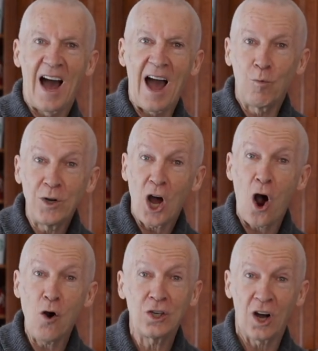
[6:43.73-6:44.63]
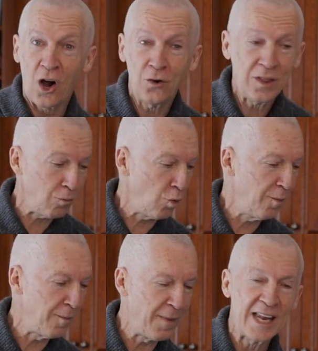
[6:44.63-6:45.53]
I wonder how that
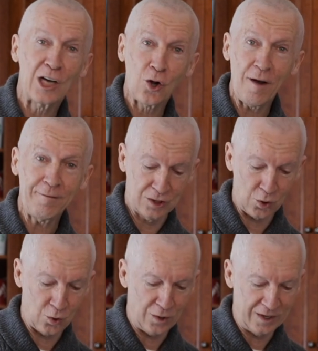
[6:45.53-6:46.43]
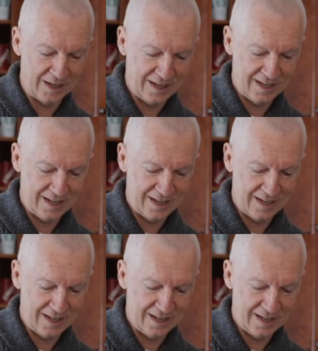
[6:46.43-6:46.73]
woman made that coffee so good.